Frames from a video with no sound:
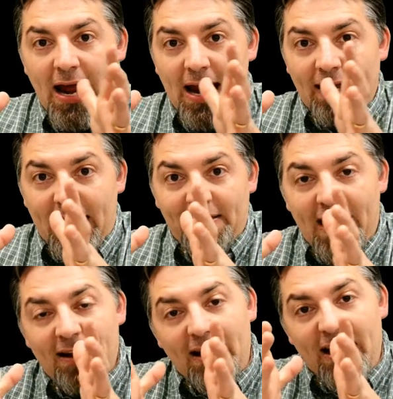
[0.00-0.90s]
And
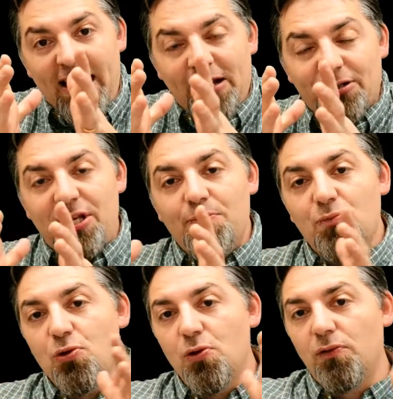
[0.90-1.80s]
that energy
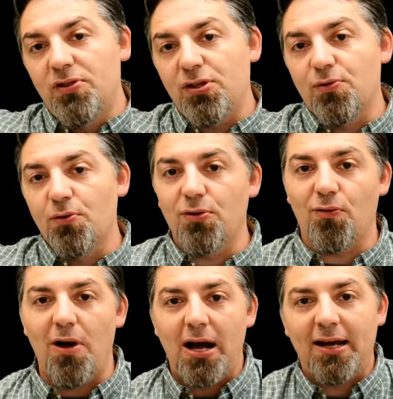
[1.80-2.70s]
moves through the
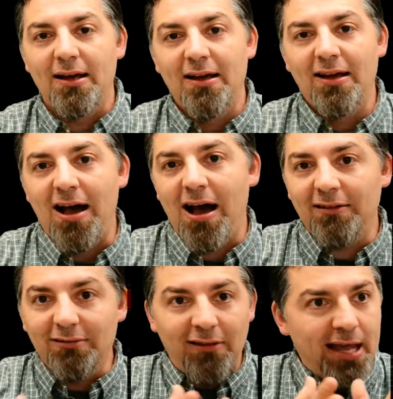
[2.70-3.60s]
rock
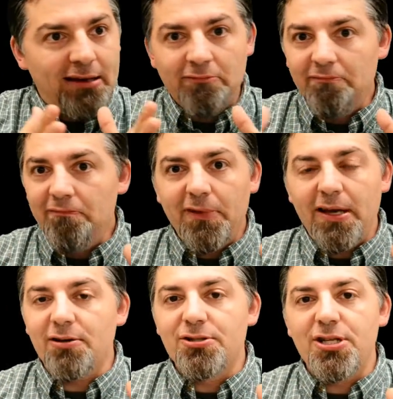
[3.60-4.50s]
like the
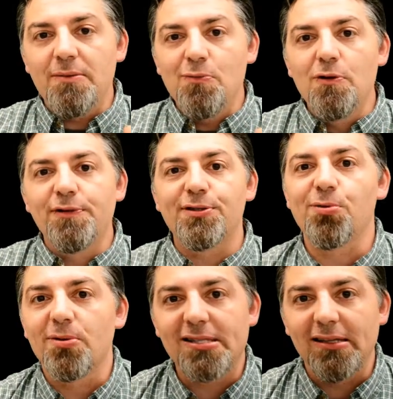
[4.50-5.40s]
energy moves
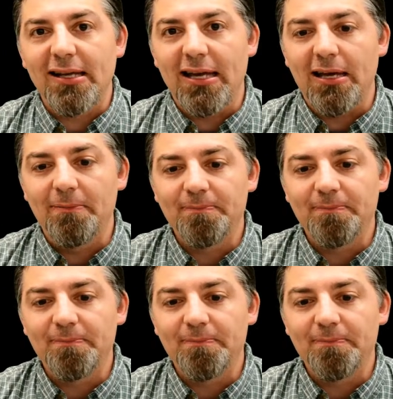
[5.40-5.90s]
through a slinky.